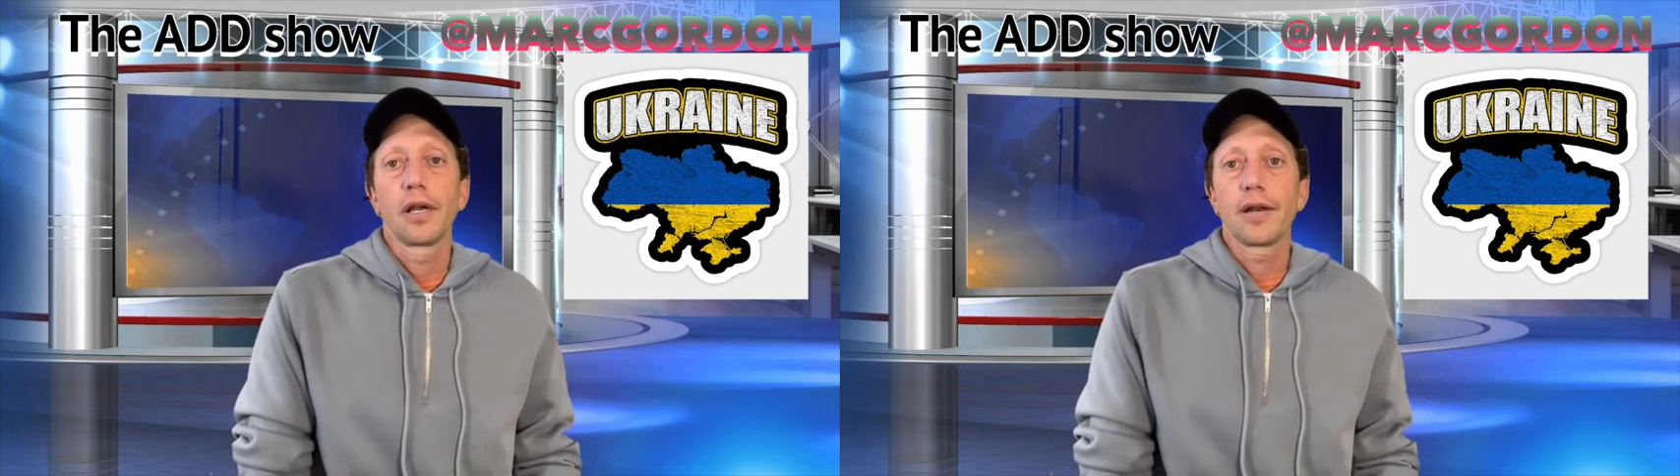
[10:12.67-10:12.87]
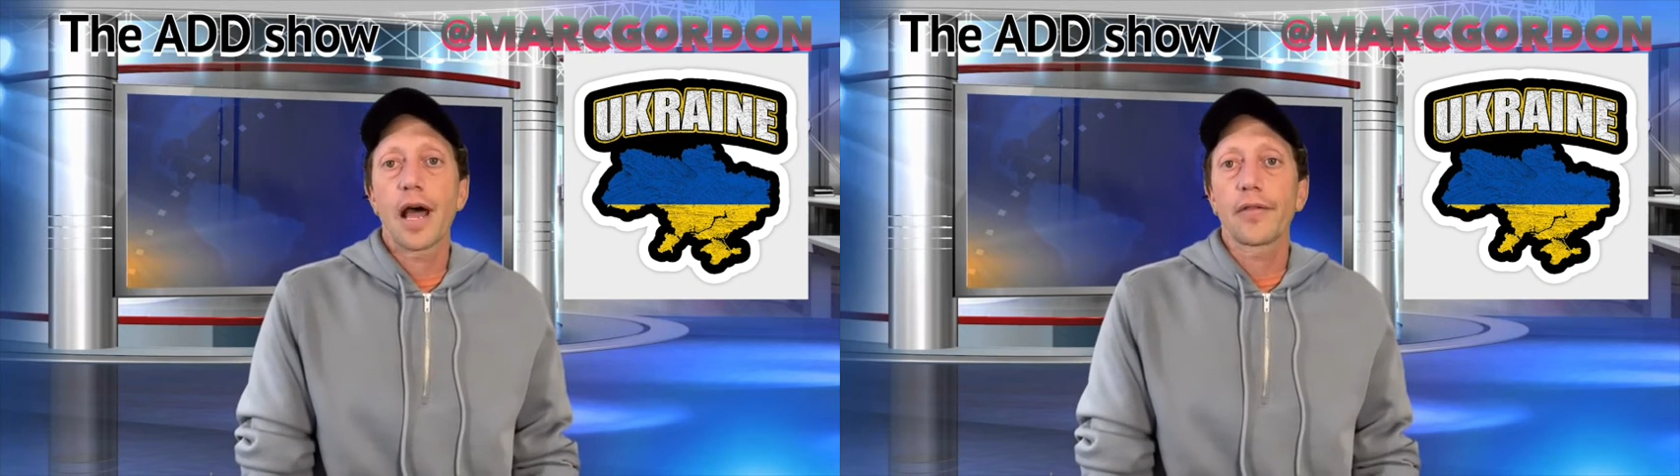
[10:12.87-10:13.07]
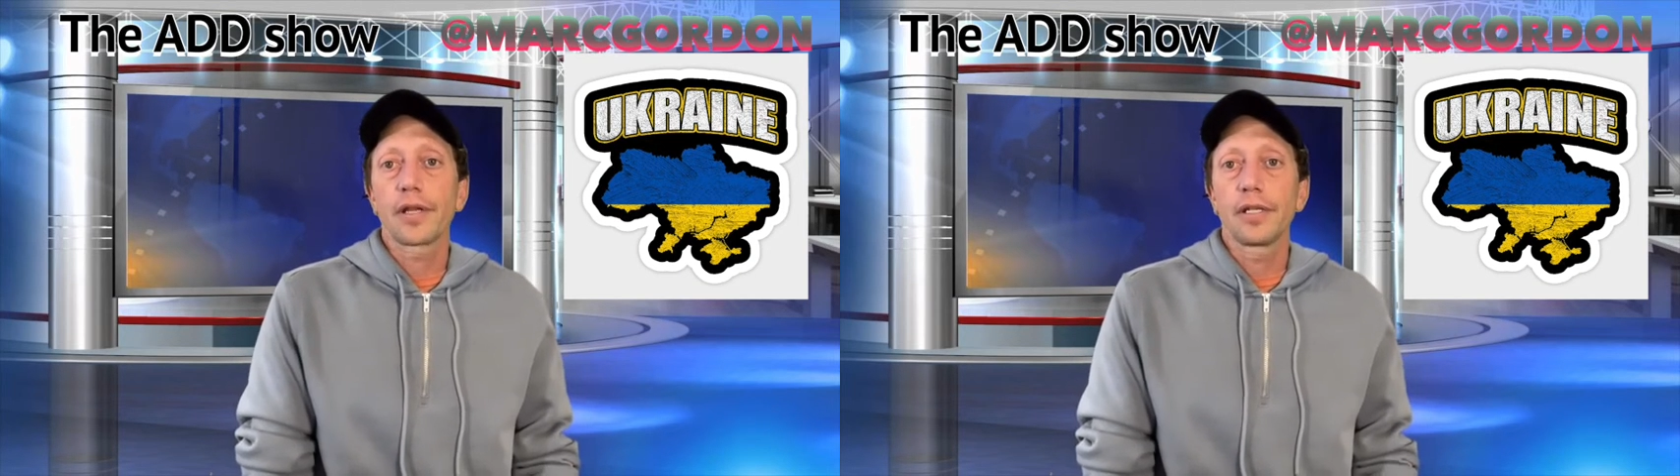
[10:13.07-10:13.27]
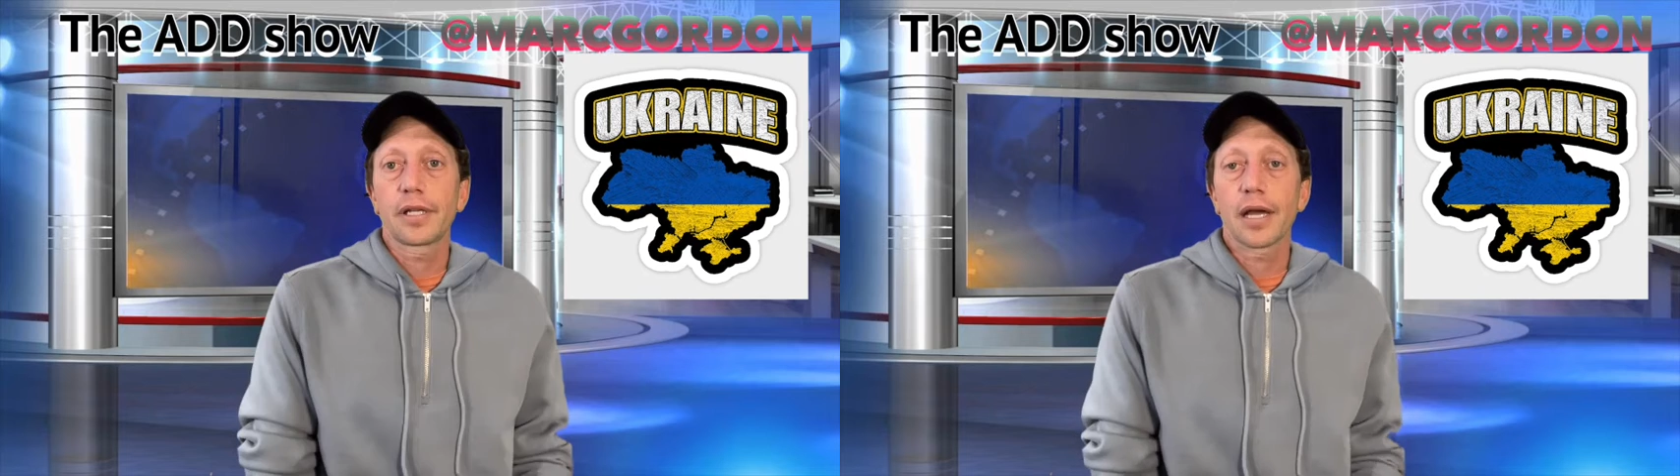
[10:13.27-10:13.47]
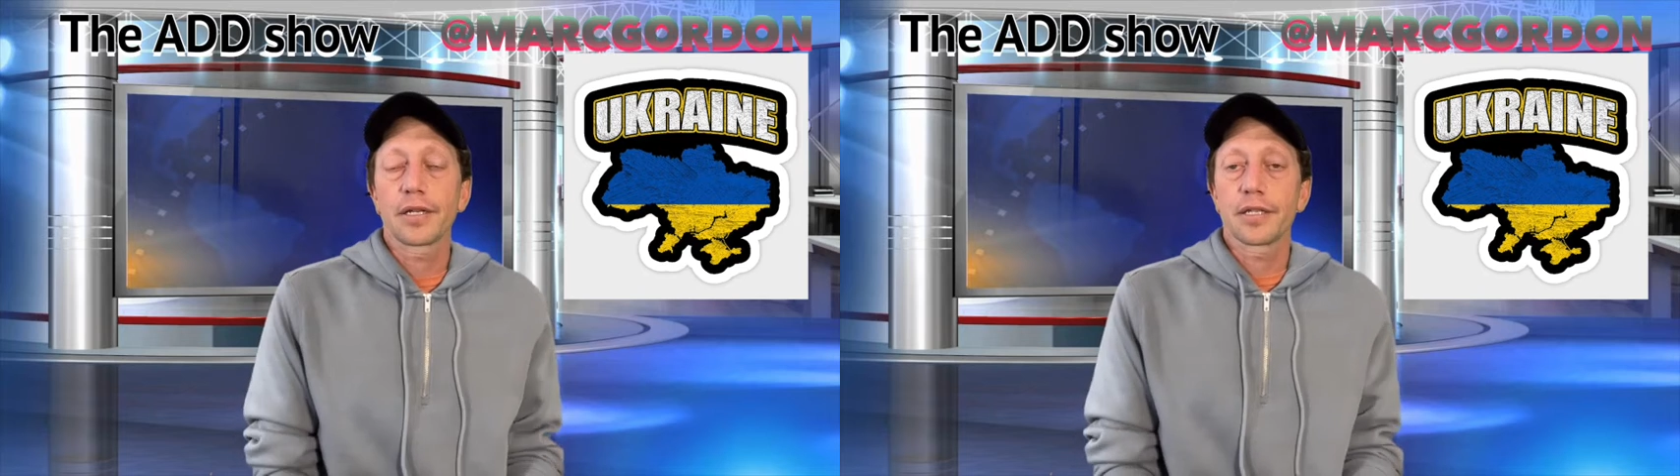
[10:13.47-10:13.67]
And now that he
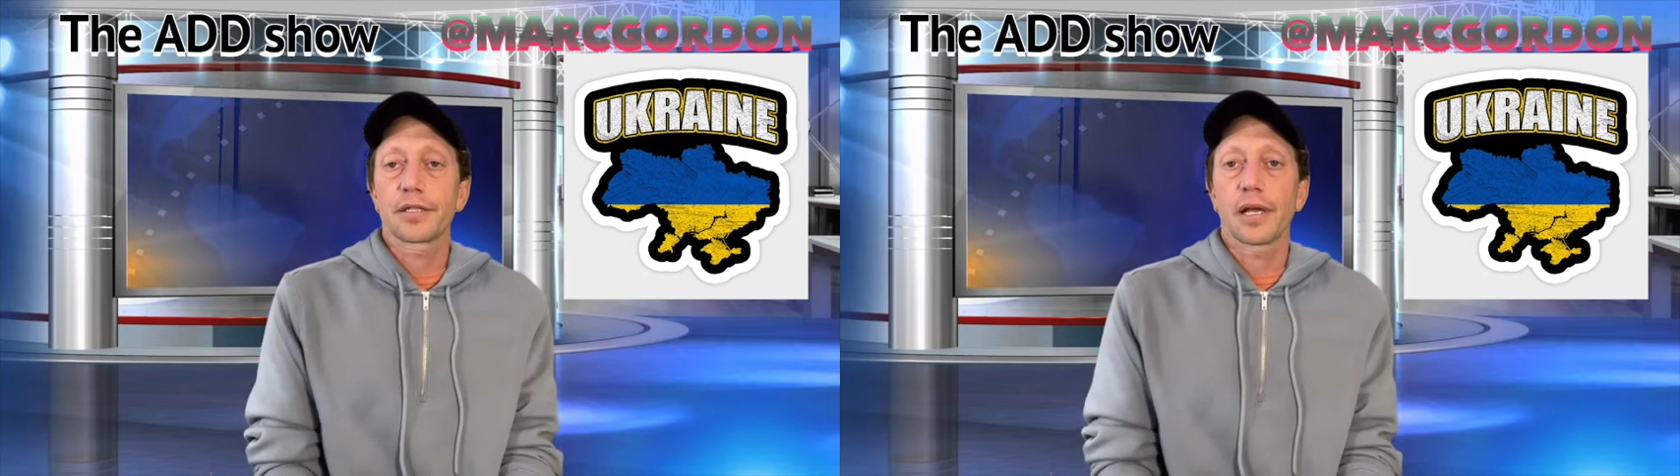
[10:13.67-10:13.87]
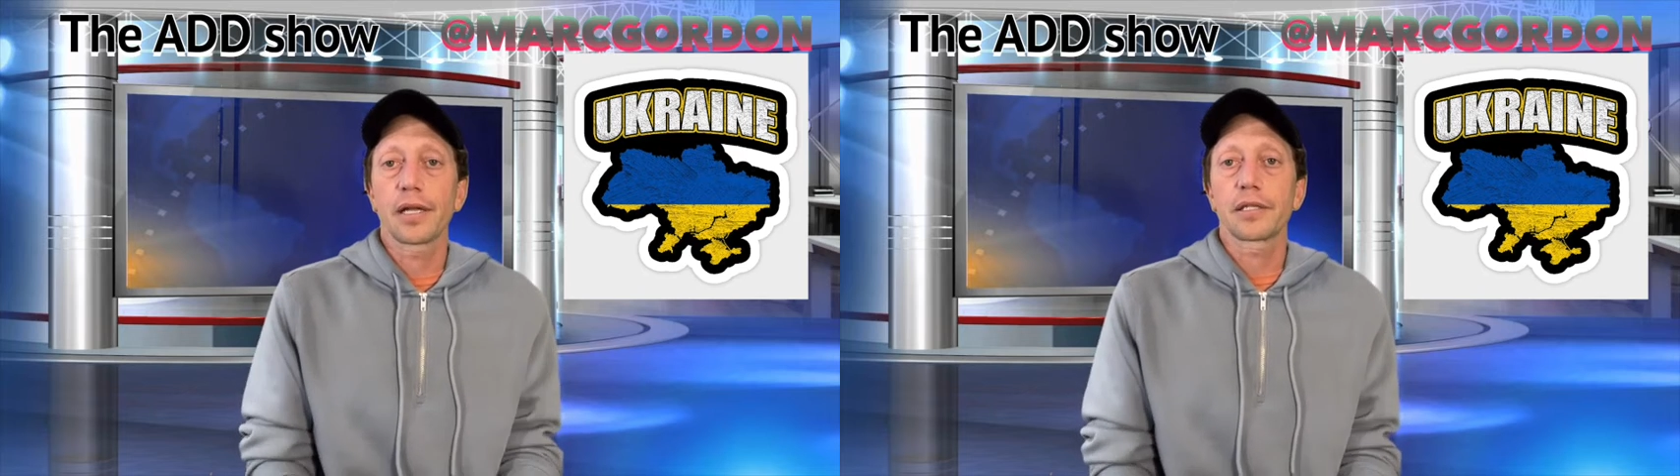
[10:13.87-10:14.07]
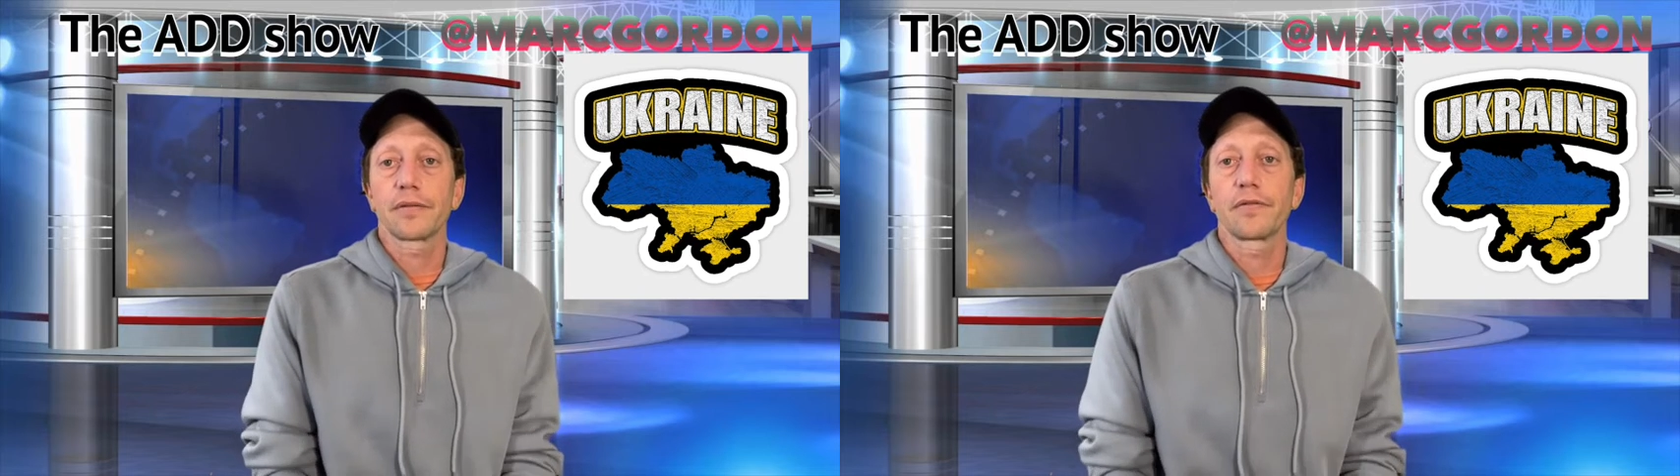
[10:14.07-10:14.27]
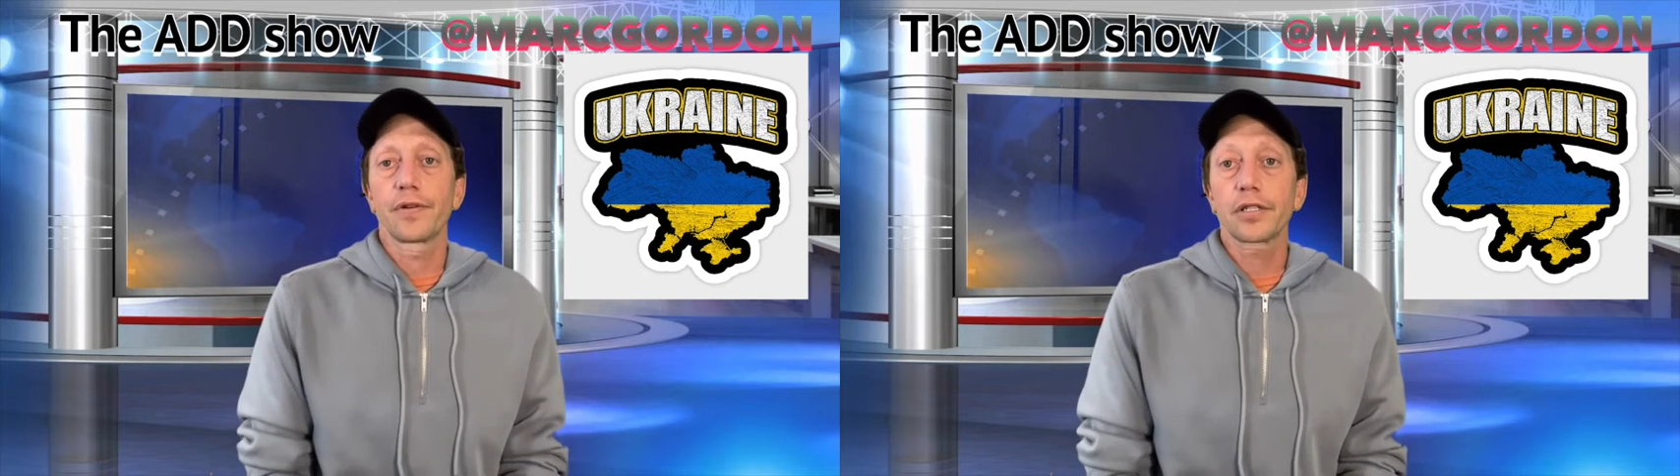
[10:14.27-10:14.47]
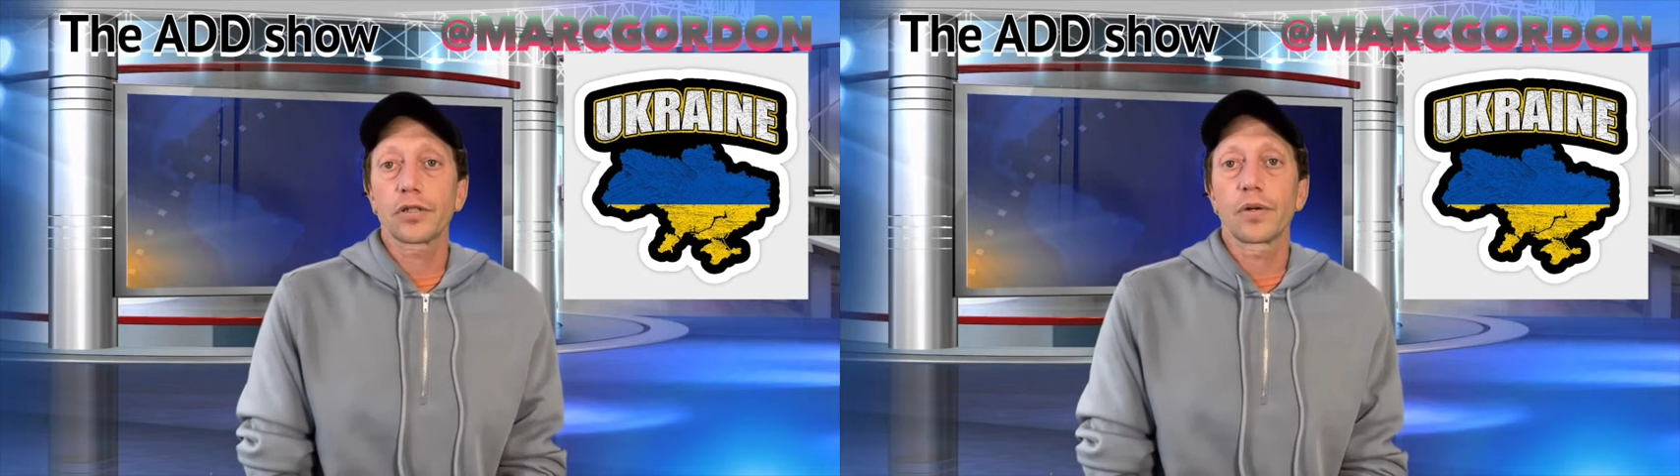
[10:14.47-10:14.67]
got his taste of a
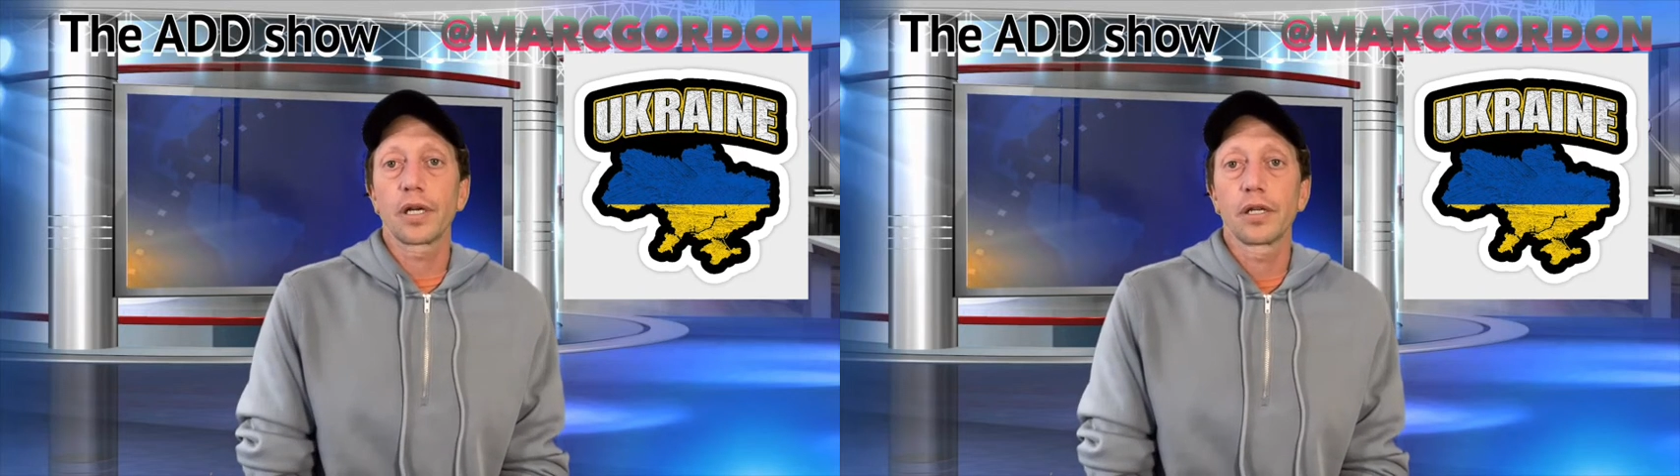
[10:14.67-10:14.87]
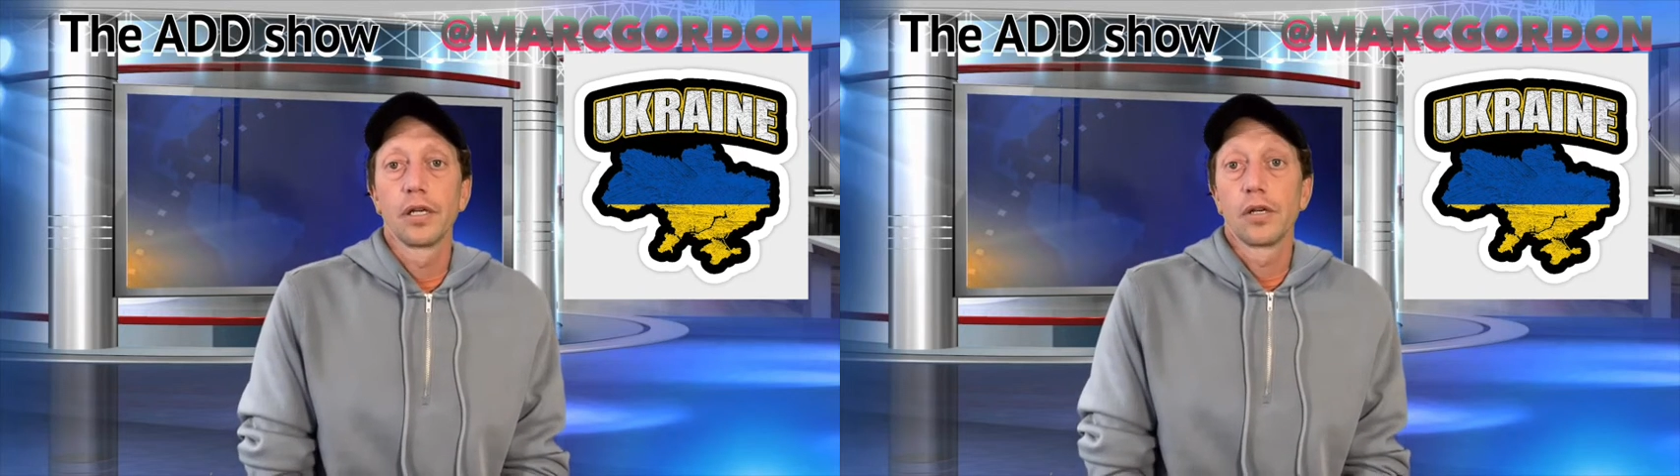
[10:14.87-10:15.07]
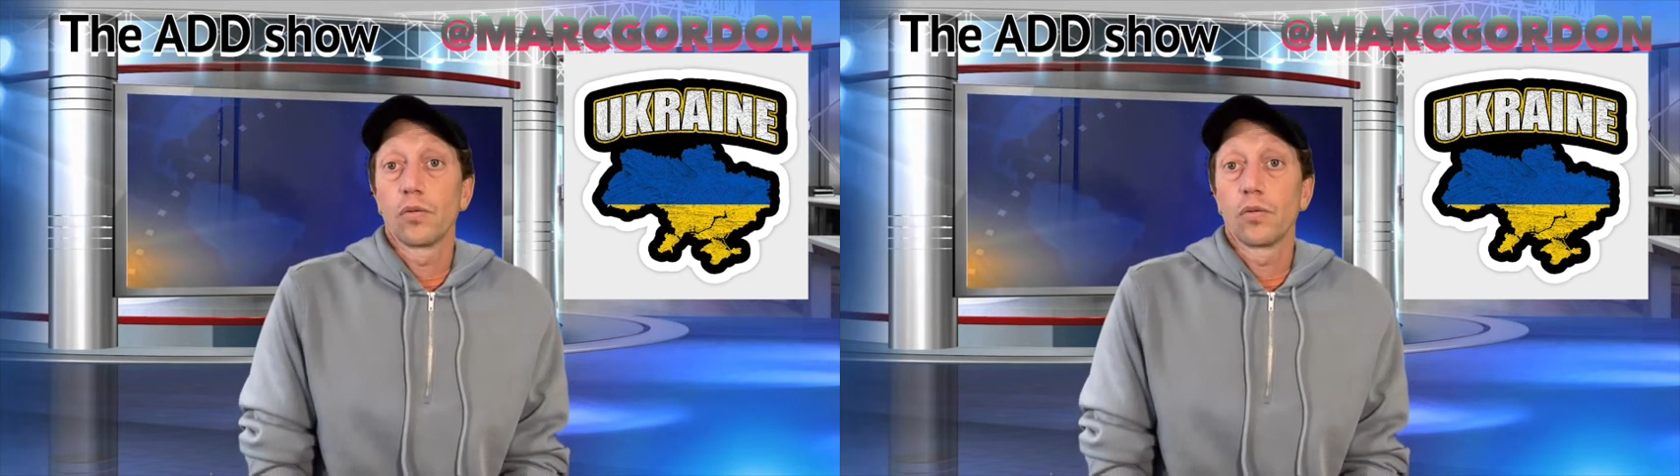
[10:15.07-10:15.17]
victory,